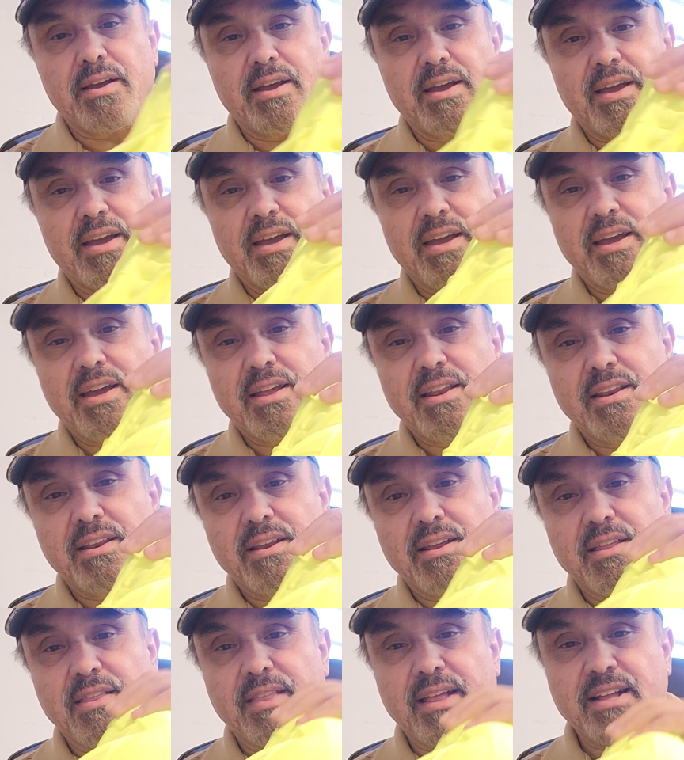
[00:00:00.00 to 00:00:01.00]
and
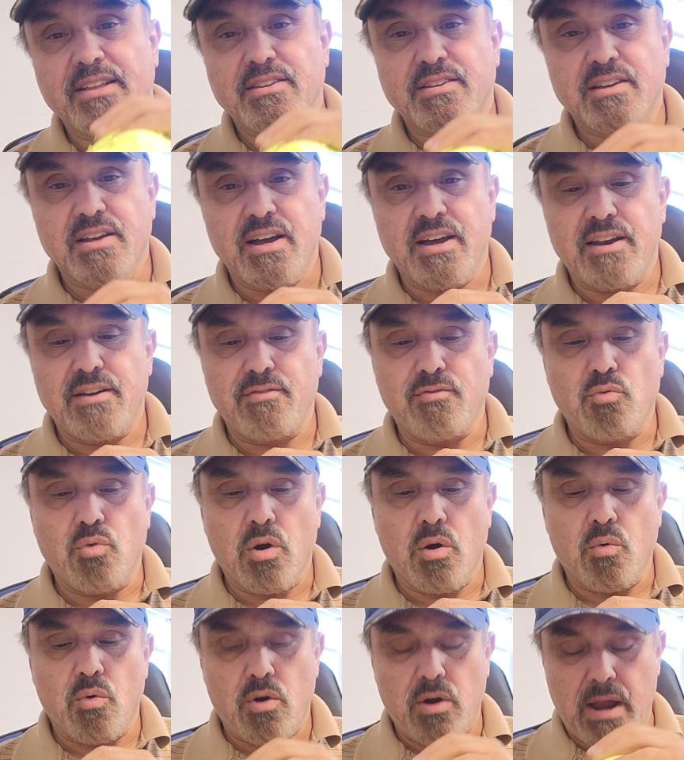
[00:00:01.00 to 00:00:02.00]
that's kind of
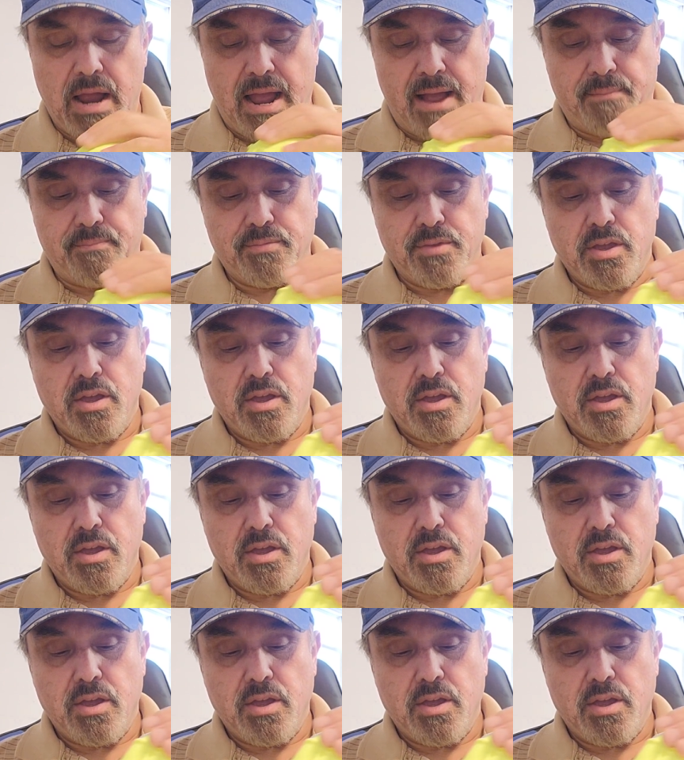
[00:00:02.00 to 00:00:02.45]
where we're at.